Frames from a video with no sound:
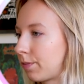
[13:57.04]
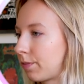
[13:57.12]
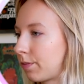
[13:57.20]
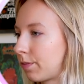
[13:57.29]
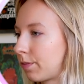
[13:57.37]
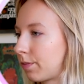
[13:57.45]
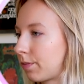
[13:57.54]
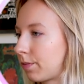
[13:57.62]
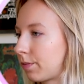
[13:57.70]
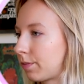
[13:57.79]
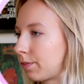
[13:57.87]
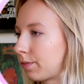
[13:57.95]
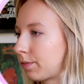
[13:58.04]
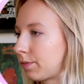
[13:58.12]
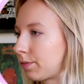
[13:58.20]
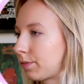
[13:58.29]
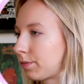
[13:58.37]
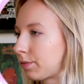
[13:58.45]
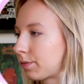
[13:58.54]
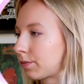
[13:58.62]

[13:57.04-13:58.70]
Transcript: (silence)